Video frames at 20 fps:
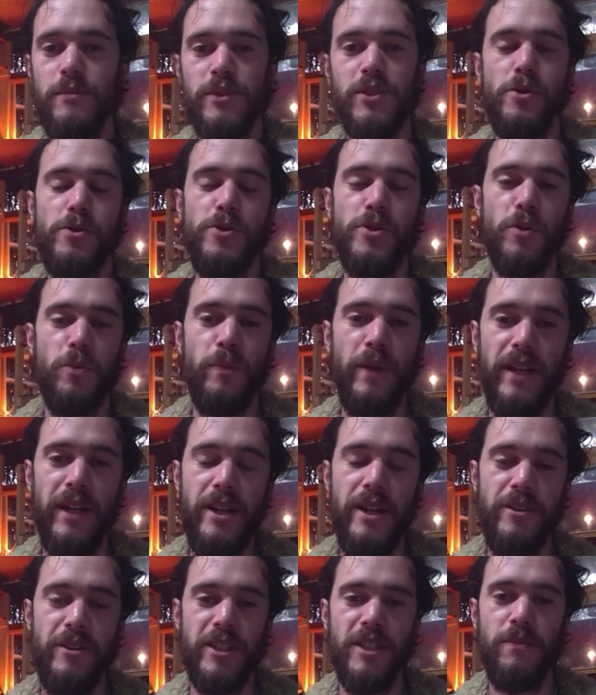Social
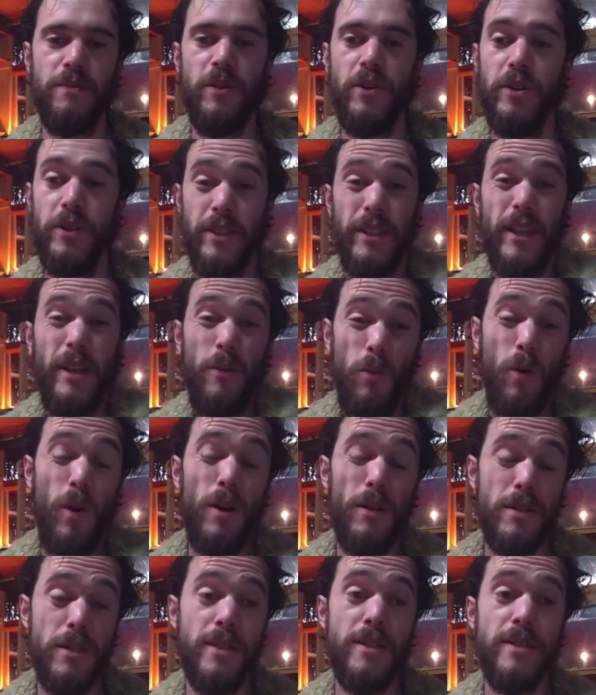media exploded. There
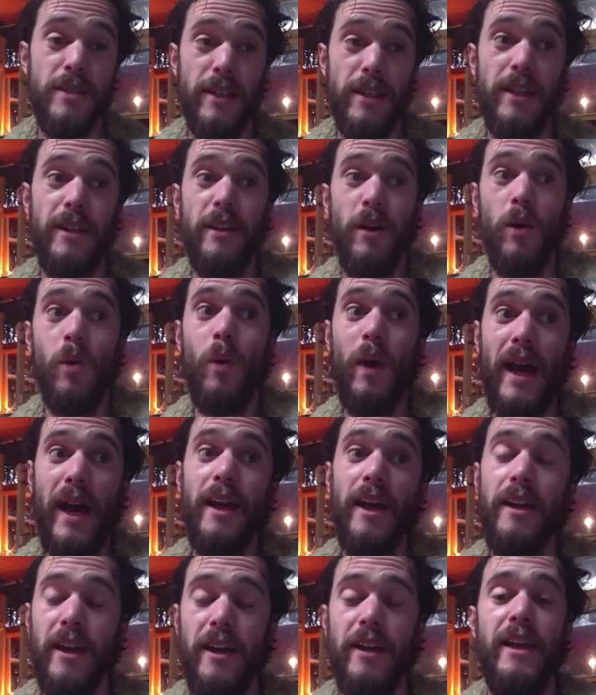was, in a
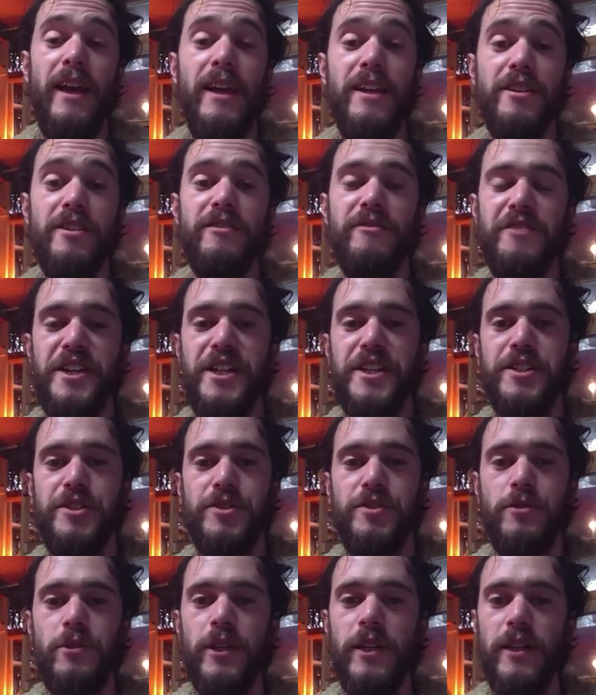way, an end of
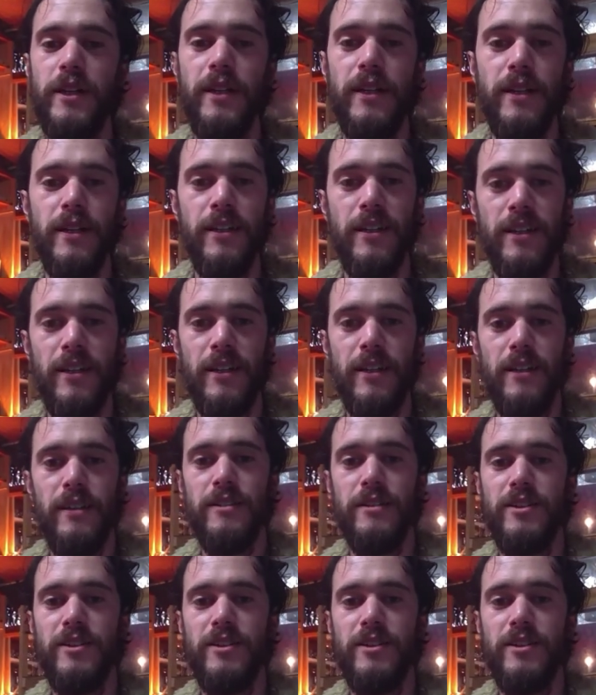history. Right.